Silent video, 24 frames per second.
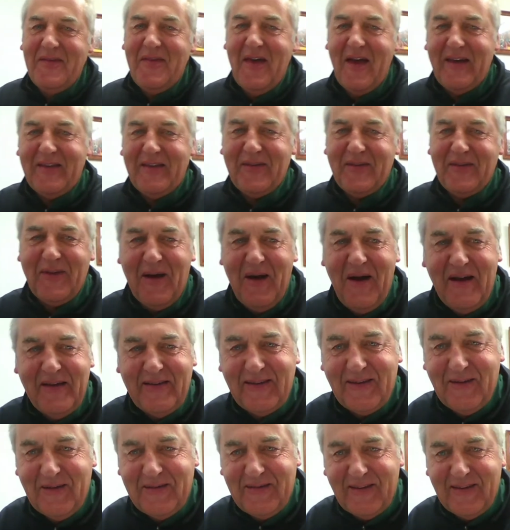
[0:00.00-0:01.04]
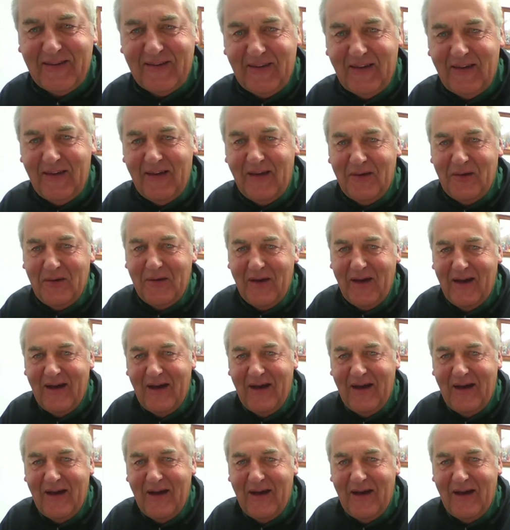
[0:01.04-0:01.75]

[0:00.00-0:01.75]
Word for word: Thanks, guys. Good to see you.